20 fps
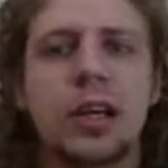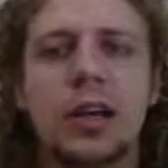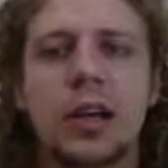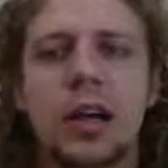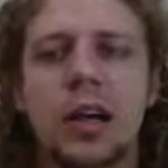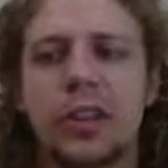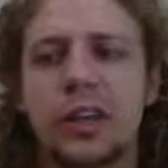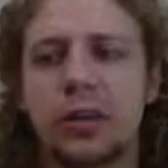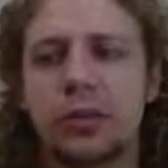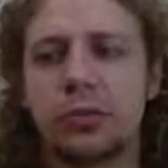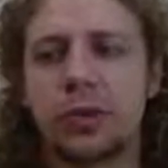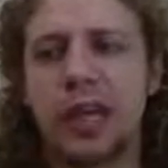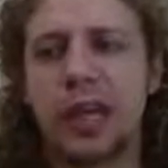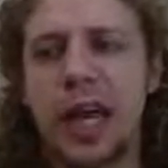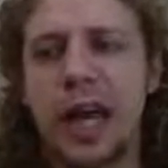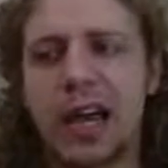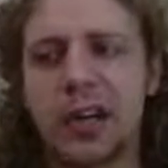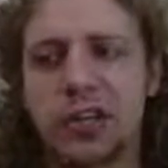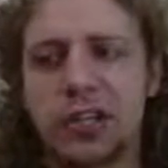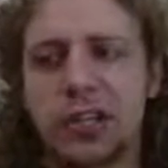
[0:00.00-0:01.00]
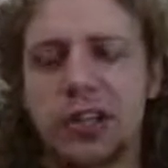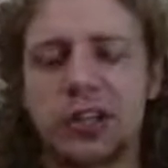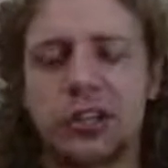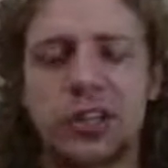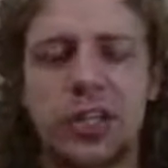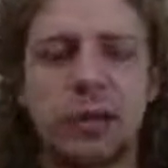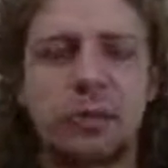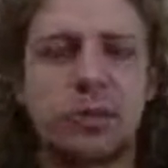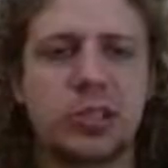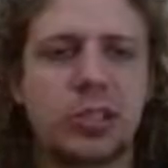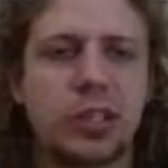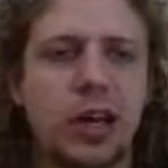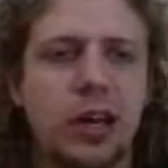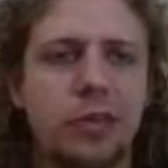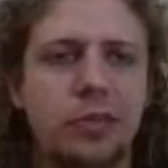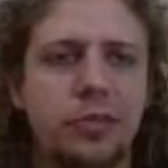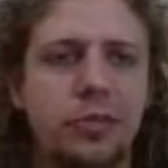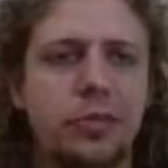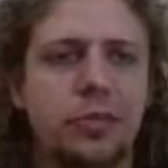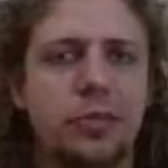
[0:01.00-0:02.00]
I think rehashing the same stuff